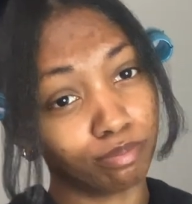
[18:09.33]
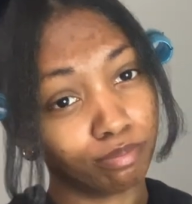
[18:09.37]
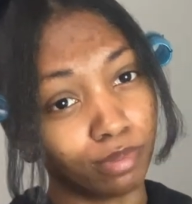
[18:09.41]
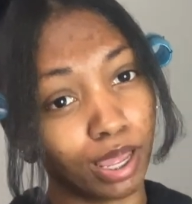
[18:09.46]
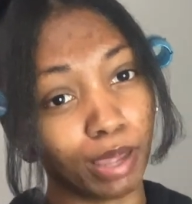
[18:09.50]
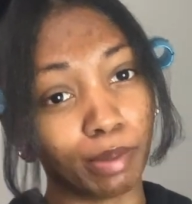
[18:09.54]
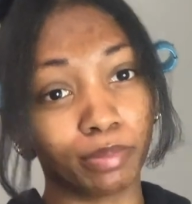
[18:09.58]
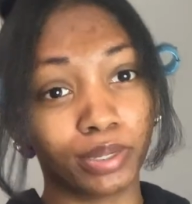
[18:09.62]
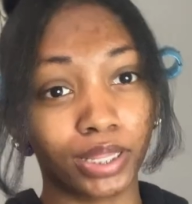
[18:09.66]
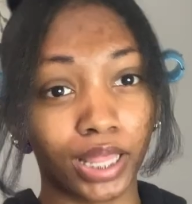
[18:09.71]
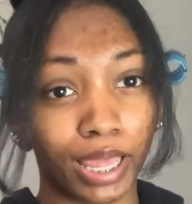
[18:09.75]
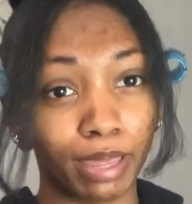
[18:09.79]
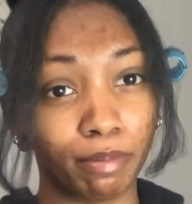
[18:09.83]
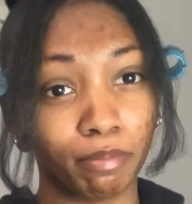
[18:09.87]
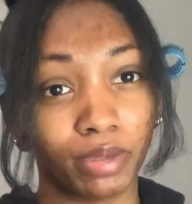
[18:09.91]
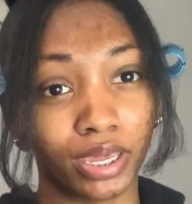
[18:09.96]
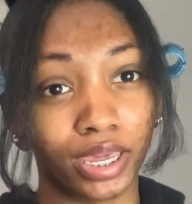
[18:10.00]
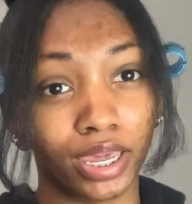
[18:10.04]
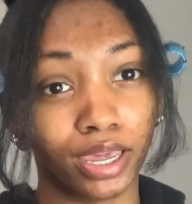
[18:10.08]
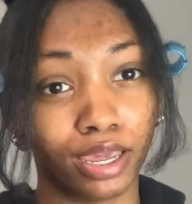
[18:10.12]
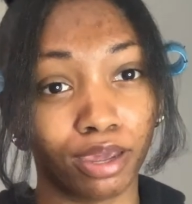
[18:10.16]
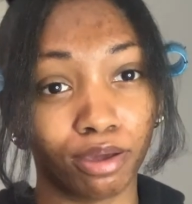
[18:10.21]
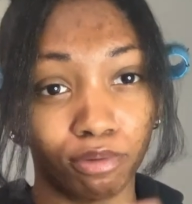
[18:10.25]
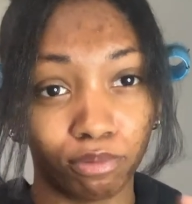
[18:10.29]
I'm claiming
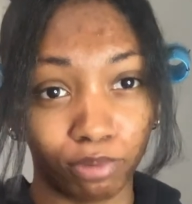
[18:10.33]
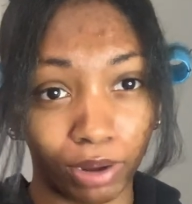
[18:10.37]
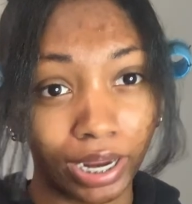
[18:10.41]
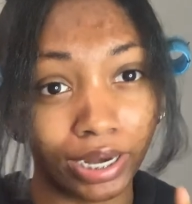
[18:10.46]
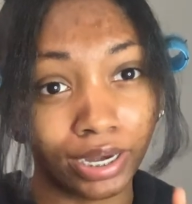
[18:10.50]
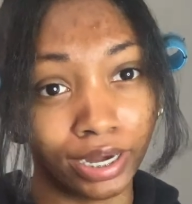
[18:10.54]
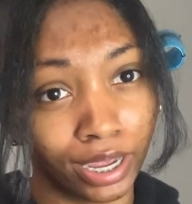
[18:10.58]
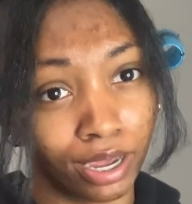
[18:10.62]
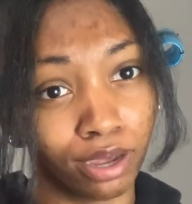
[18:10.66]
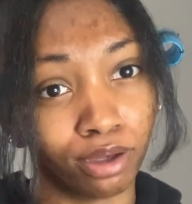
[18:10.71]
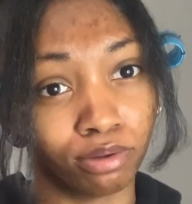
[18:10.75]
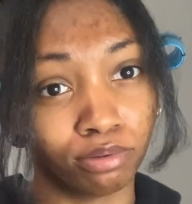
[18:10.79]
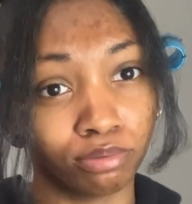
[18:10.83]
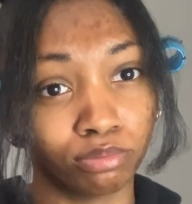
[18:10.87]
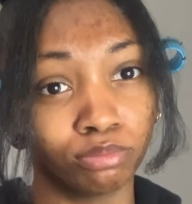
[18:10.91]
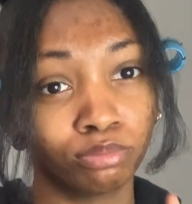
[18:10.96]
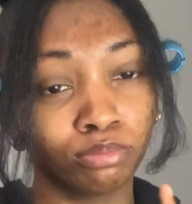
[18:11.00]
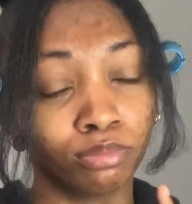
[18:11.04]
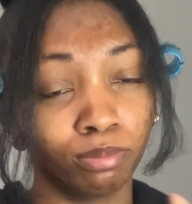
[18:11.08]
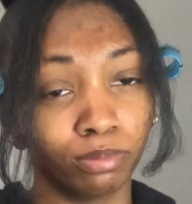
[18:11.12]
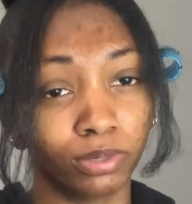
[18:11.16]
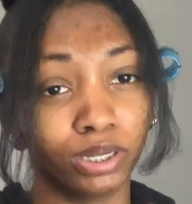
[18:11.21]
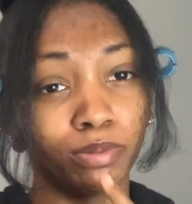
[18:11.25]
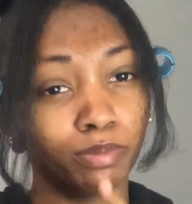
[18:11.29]
it right now.
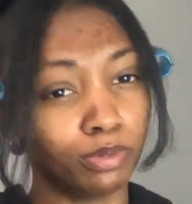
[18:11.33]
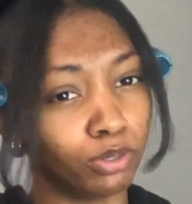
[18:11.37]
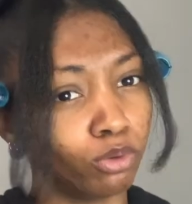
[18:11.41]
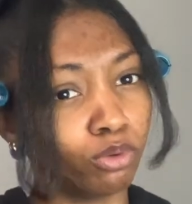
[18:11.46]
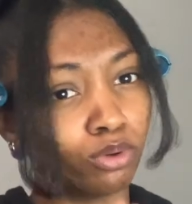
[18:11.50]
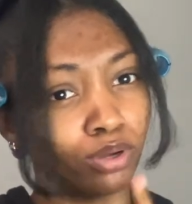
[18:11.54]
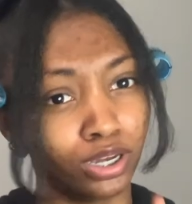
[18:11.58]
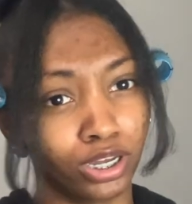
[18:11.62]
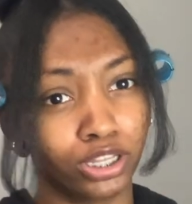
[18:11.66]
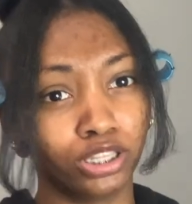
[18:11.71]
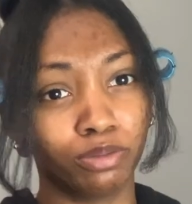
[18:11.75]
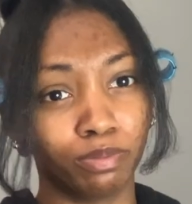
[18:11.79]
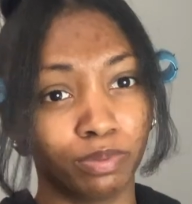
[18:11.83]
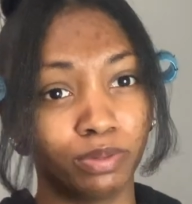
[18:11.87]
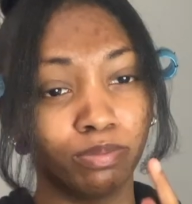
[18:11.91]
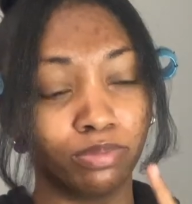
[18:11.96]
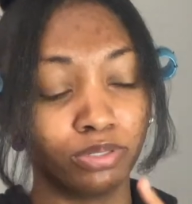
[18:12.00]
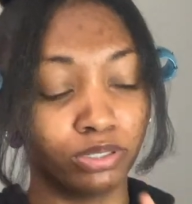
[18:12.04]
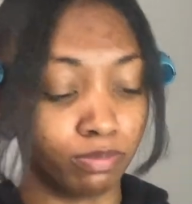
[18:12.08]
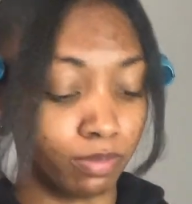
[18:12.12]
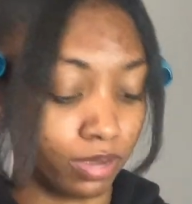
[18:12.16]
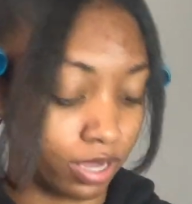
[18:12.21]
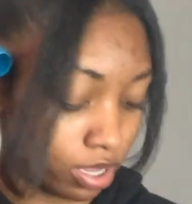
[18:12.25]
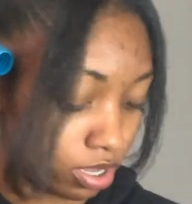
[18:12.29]
I'm gonna be doing other
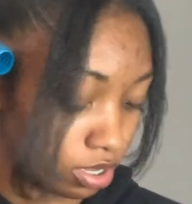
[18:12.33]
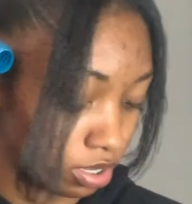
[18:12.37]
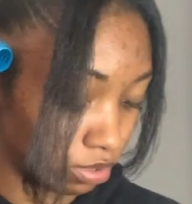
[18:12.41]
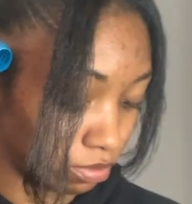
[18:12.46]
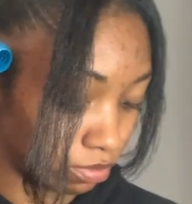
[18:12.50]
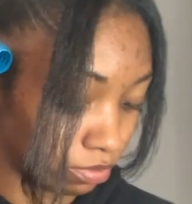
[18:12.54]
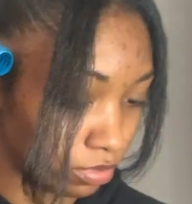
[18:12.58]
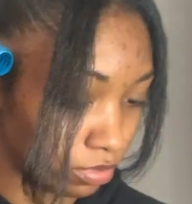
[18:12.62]
people's makeup.